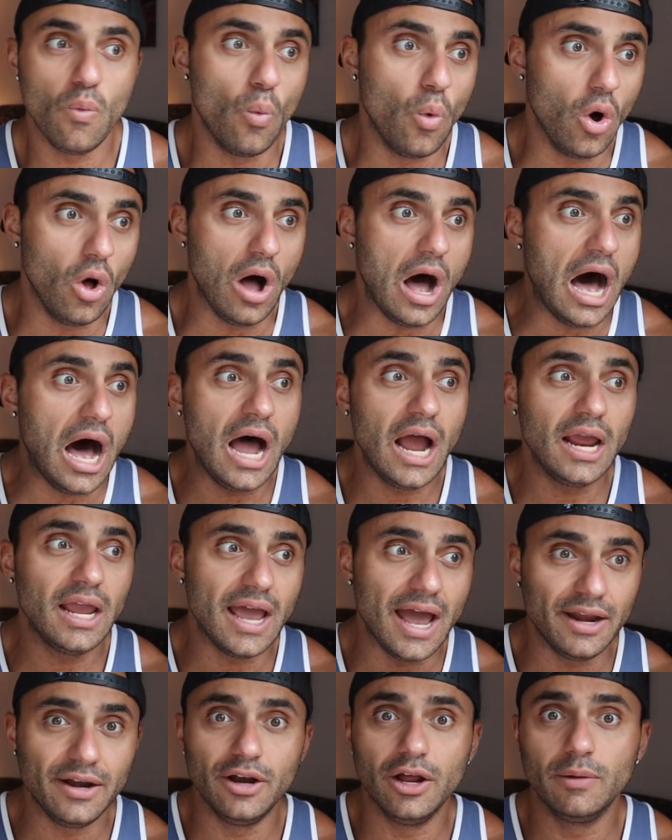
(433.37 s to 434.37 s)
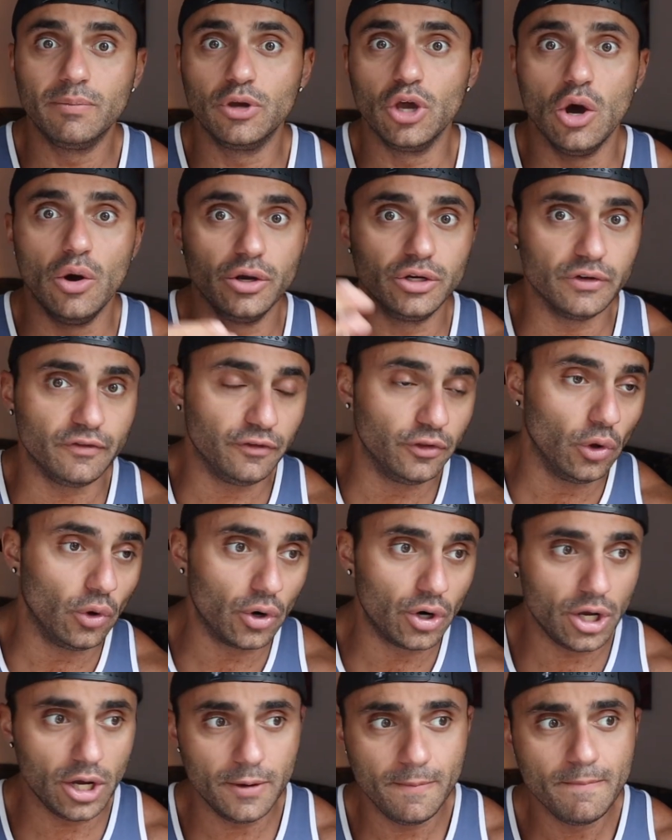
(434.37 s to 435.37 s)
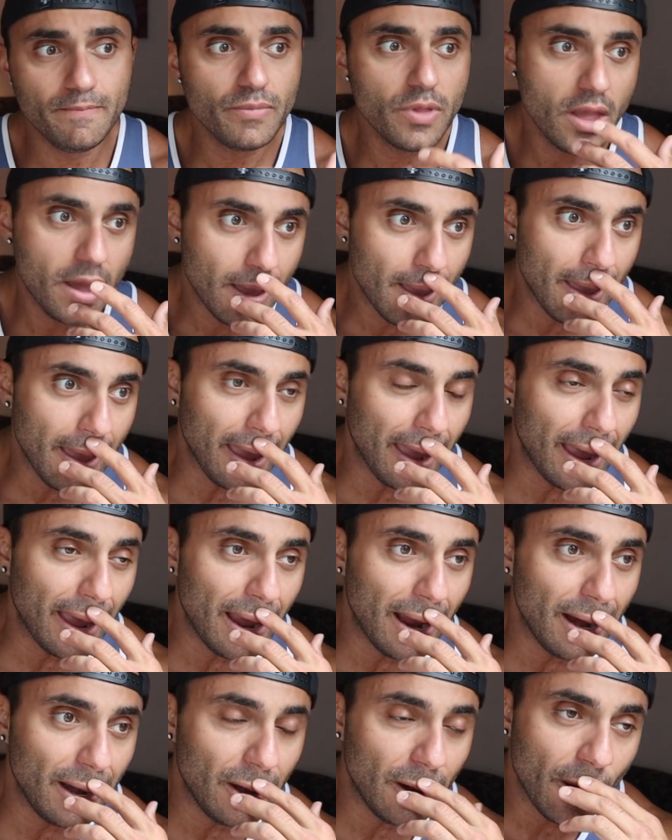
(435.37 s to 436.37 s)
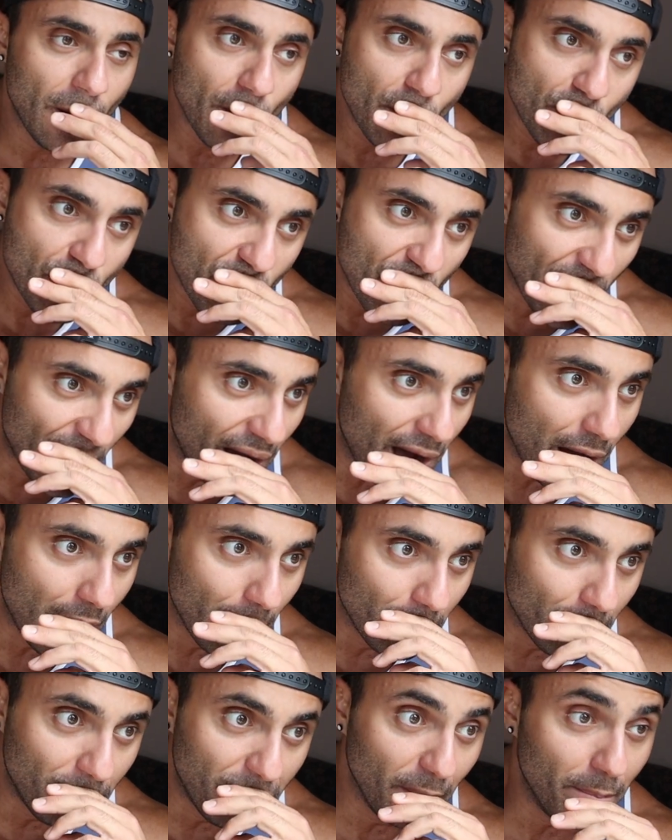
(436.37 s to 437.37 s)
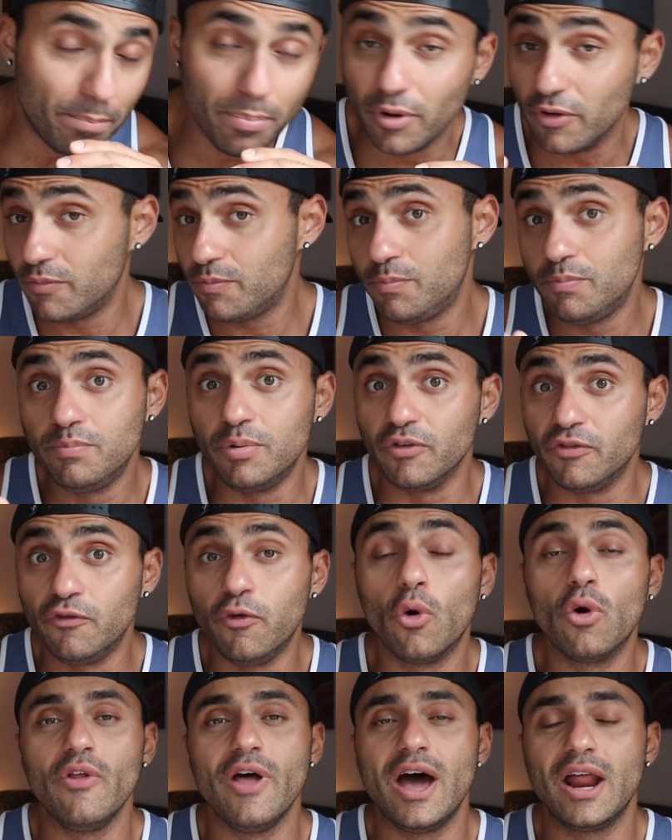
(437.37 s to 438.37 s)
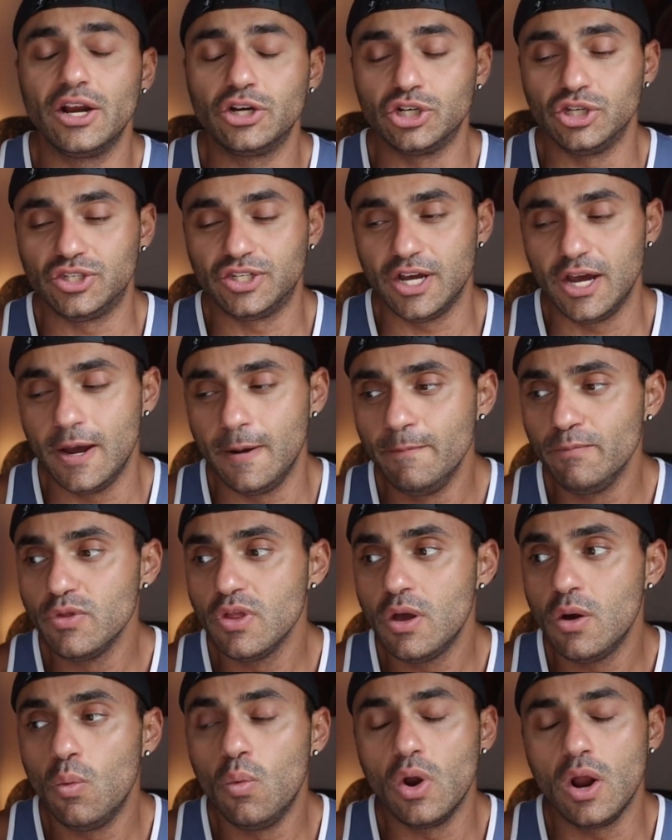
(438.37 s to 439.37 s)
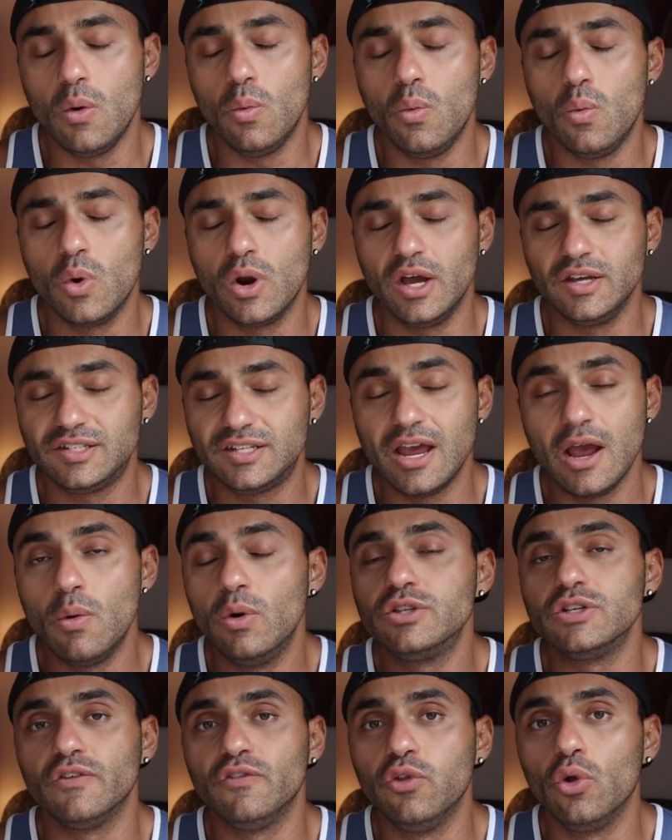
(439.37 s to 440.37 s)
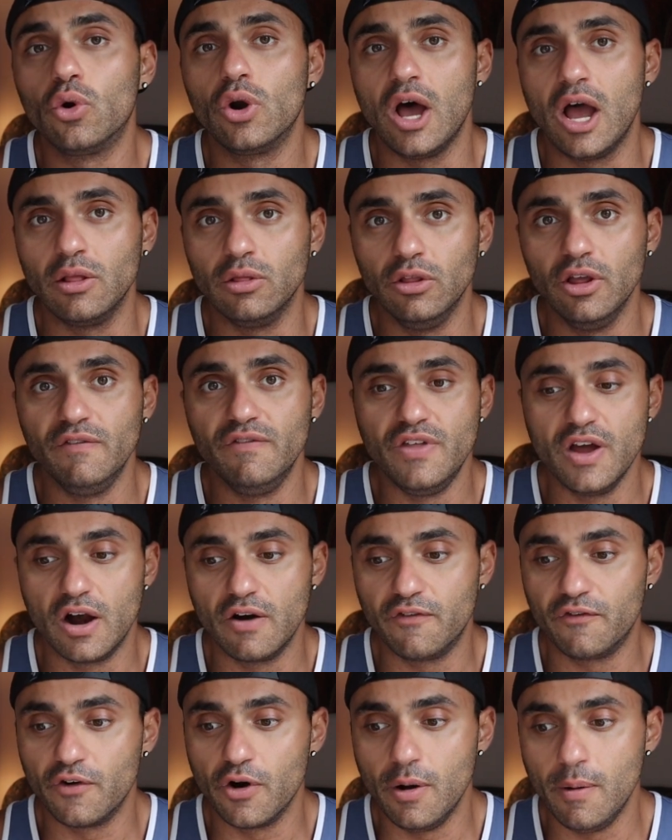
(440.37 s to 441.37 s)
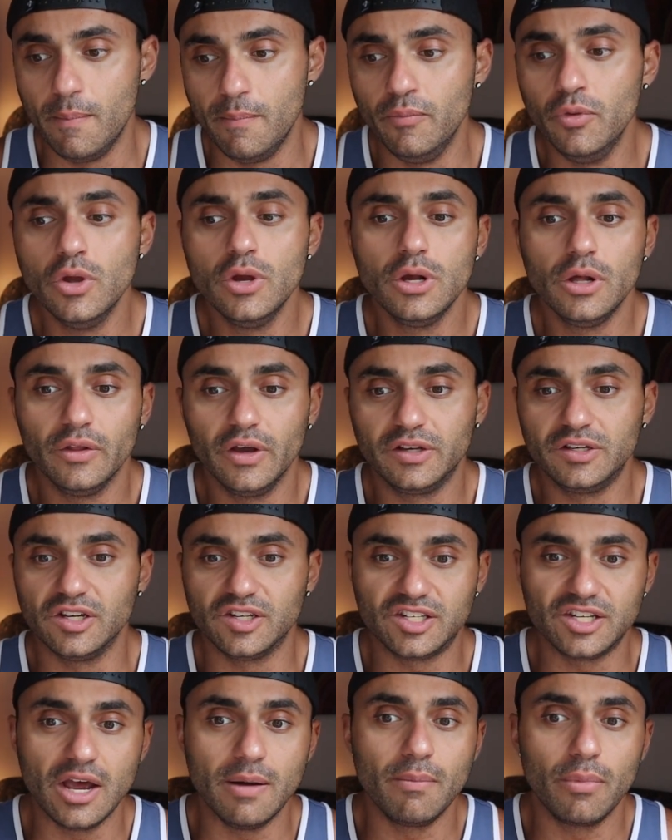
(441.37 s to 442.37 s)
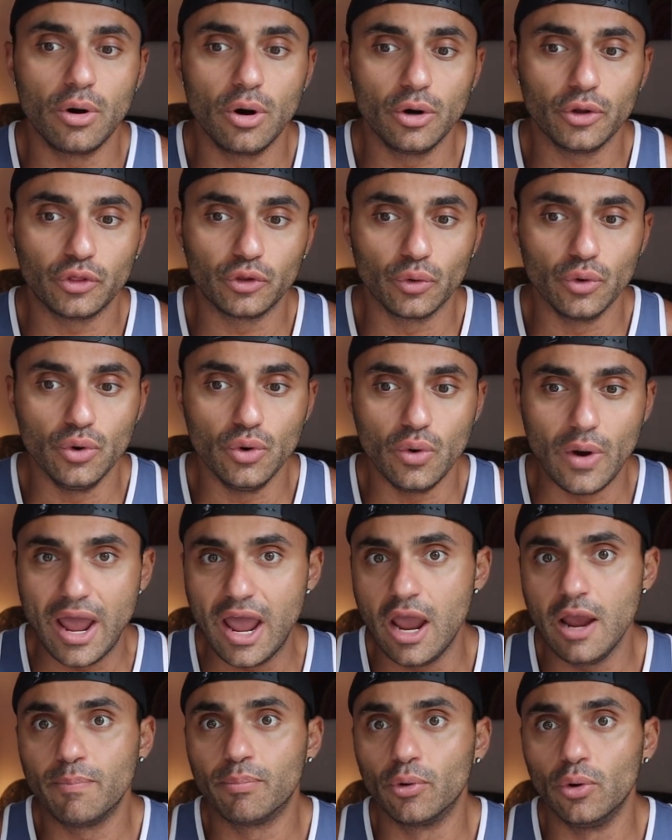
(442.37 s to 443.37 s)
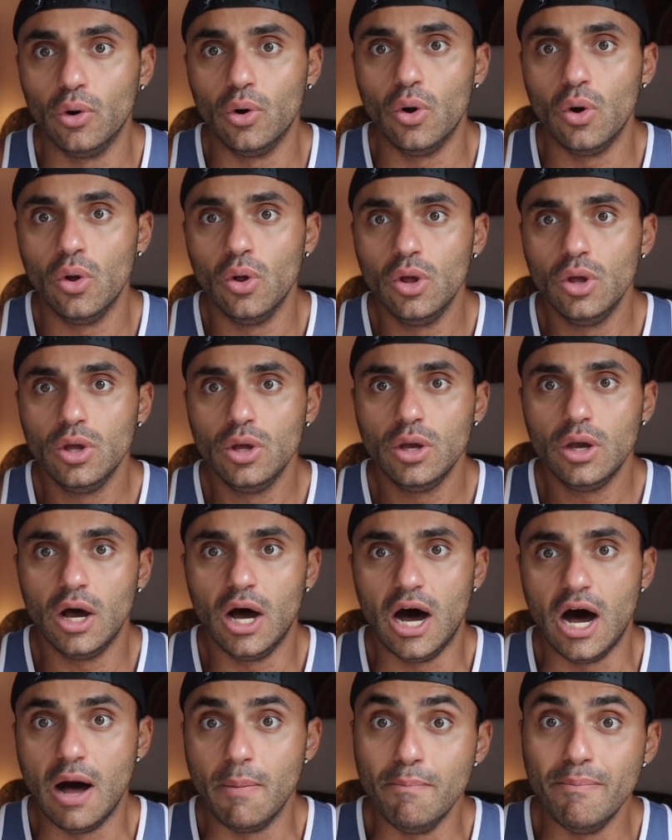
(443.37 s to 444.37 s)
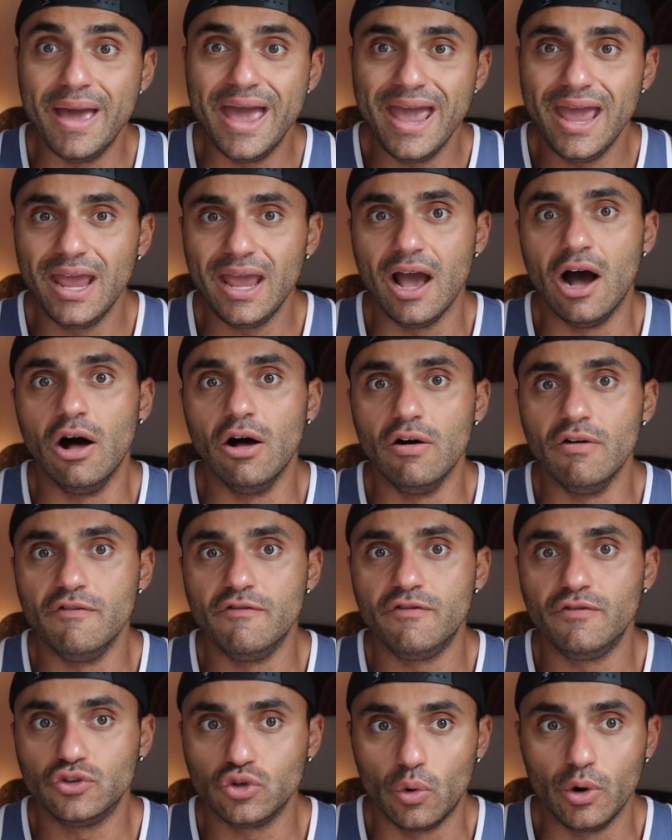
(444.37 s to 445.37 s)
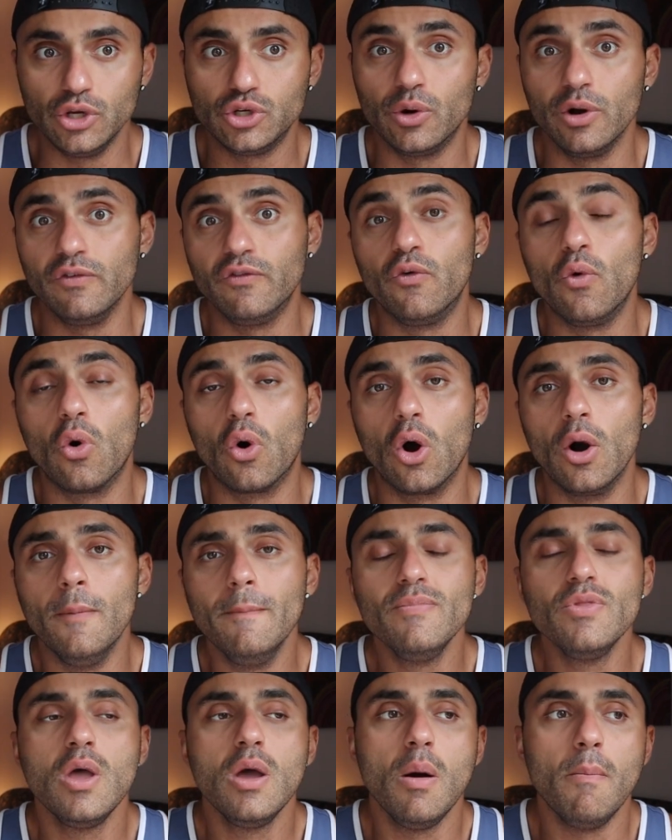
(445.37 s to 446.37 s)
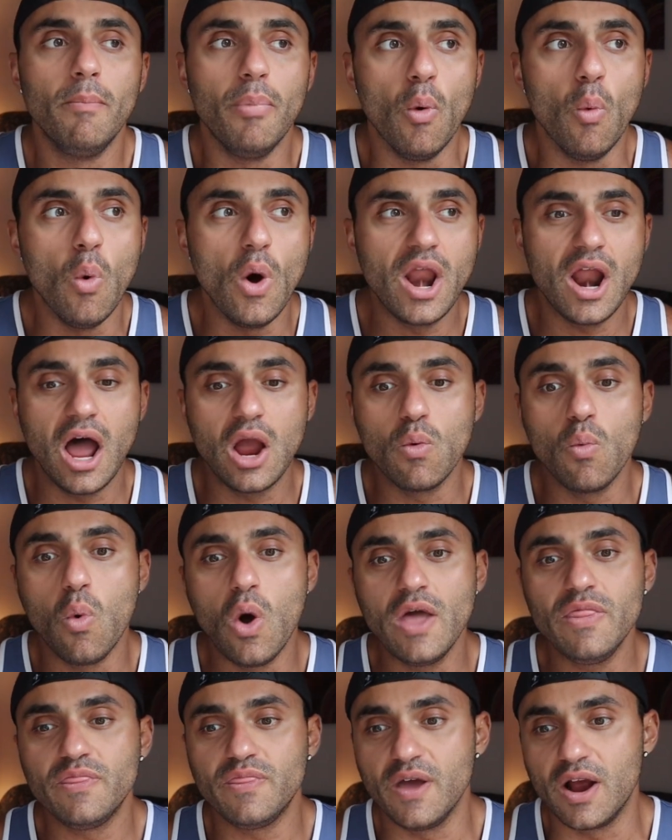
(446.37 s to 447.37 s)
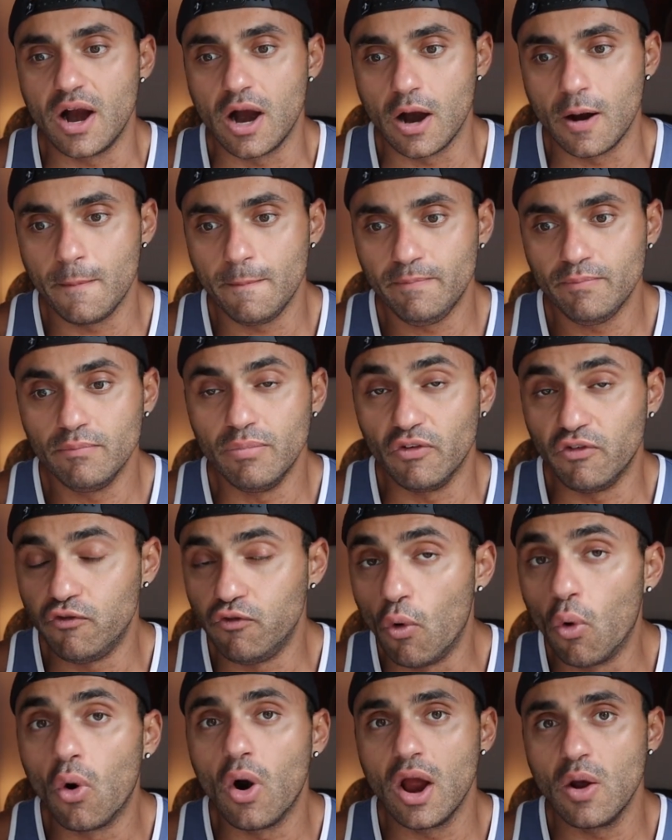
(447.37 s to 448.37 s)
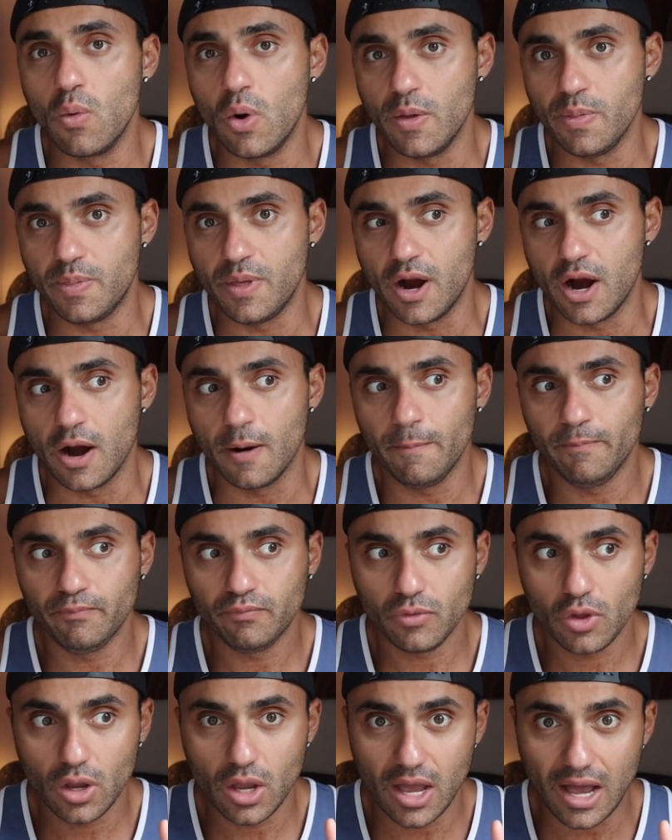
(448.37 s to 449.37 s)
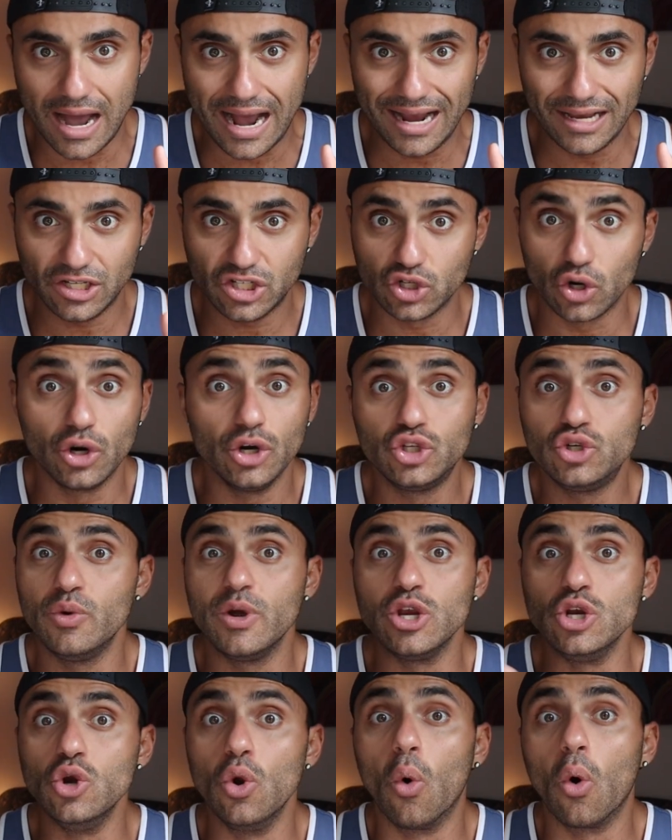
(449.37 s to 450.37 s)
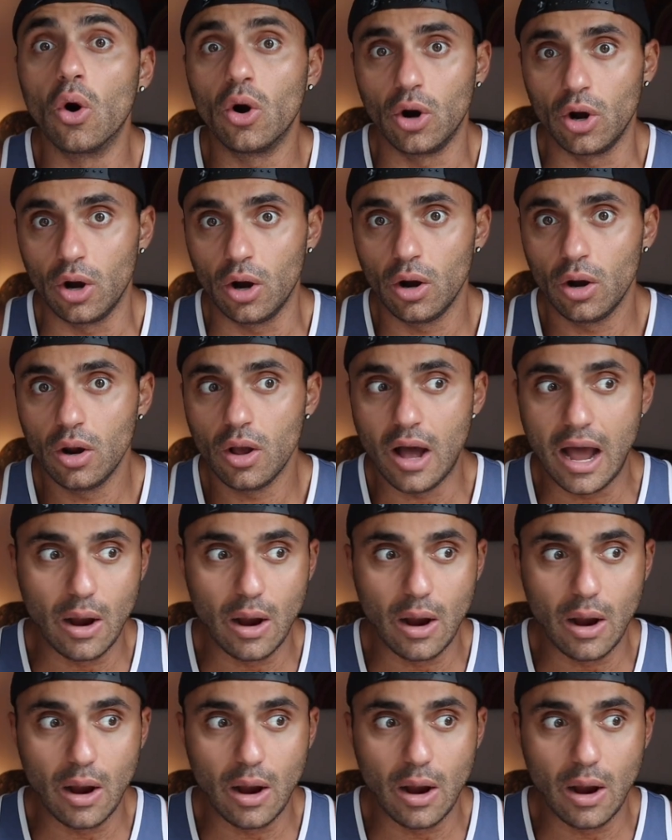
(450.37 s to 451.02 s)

Well, I ended up going to Florida, and um, but, but before that, I should say, when, when I say I went to Florida, I lived there from like December through April, uh, May of twenty twenty-four, but when I went there, before I went there, I started to ignore her.